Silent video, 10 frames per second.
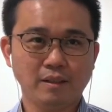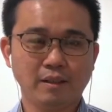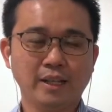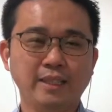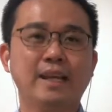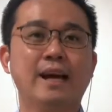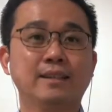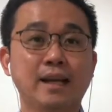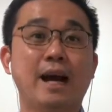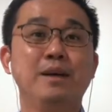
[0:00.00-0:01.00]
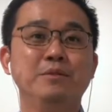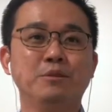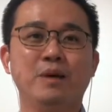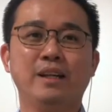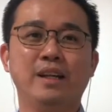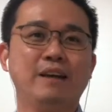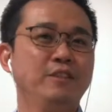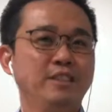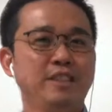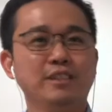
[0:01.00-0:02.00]
Okay, there are times when
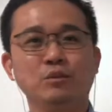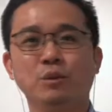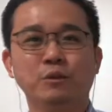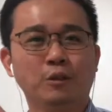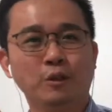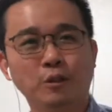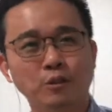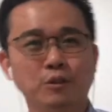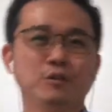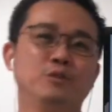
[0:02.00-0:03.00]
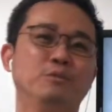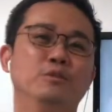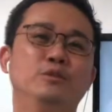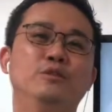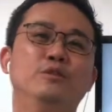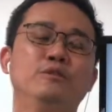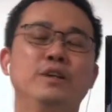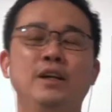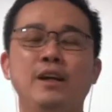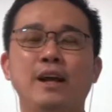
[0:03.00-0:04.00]
everything will go so smooth,
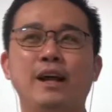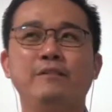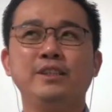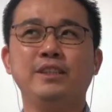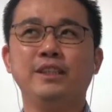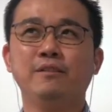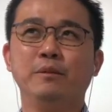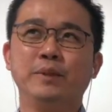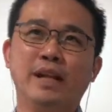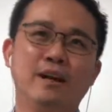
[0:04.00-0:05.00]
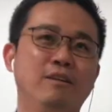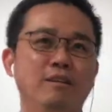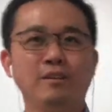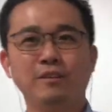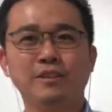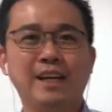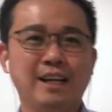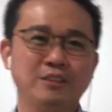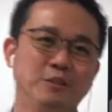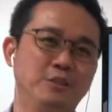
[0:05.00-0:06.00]
everything will be like, oh
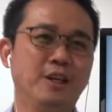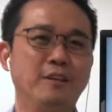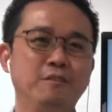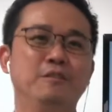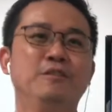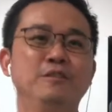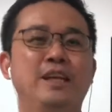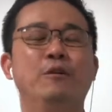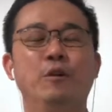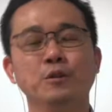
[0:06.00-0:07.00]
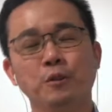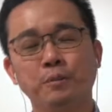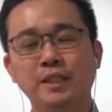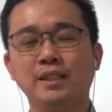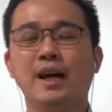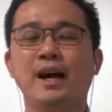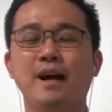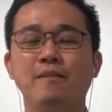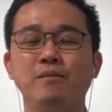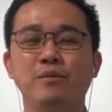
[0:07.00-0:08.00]
yeah, so joyful. There will also be
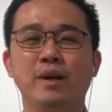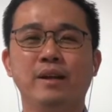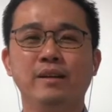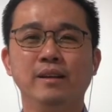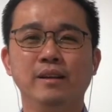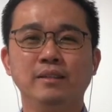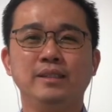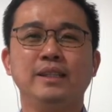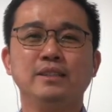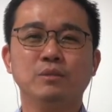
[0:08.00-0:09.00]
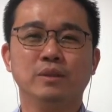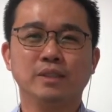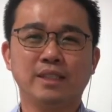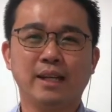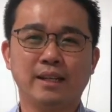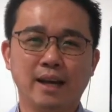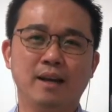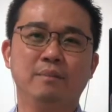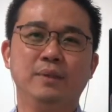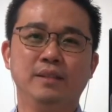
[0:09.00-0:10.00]
times when things will start to
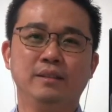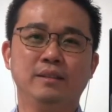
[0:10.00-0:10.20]
happen.